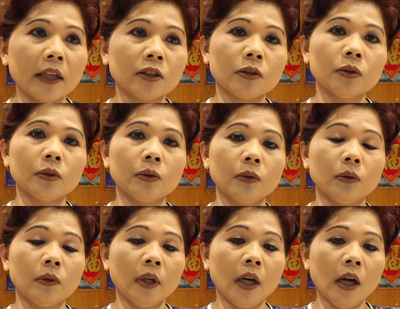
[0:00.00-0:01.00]
us
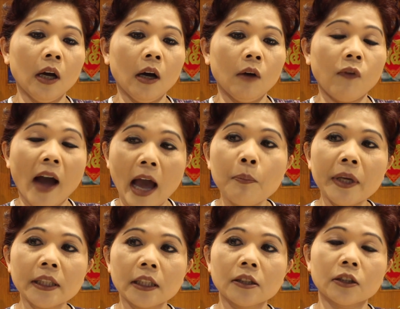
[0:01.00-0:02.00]
for our
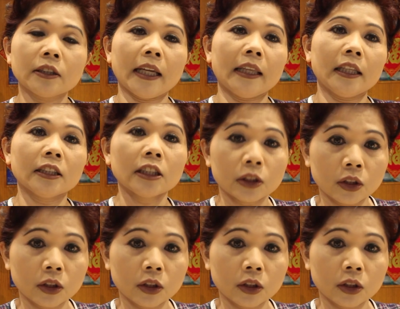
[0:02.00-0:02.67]
business to stand until